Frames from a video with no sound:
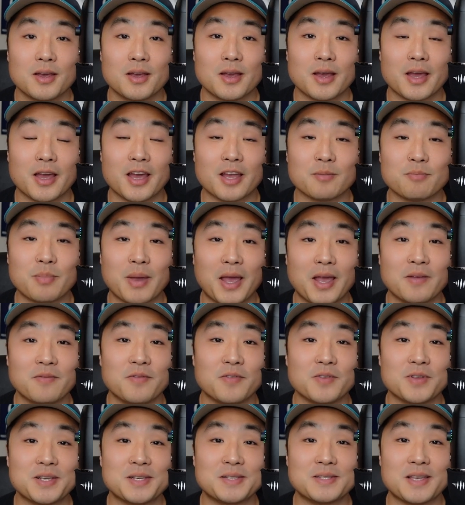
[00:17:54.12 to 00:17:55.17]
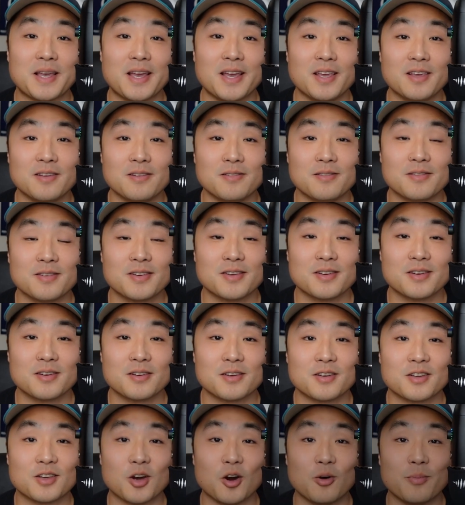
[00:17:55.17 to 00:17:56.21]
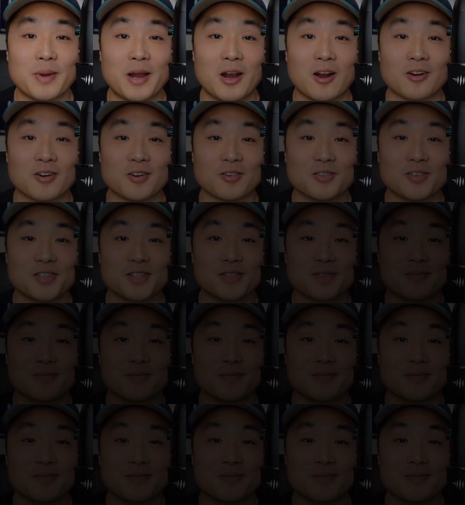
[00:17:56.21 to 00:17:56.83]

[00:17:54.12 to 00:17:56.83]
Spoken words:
and painfully saying, go Mariners.